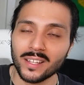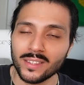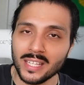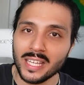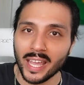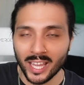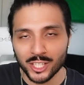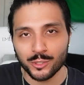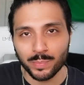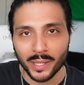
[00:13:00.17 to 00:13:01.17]
the
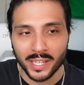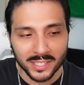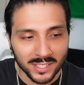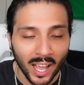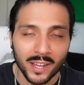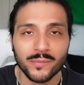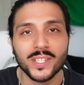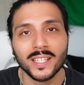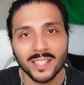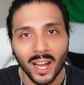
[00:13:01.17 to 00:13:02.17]
age play side of
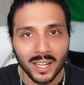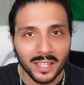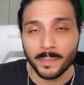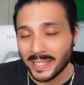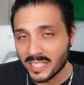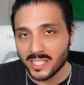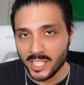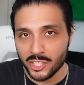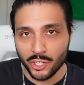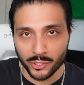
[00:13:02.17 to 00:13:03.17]
TikTok. To make this
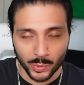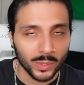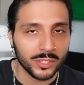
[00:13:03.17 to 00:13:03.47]
easier to